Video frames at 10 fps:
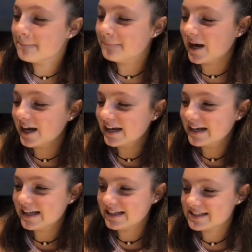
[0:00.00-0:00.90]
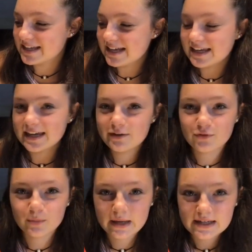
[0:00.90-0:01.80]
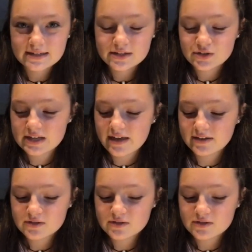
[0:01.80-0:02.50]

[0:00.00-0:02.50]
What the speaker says: but it is a kit for bacon Caesar salad,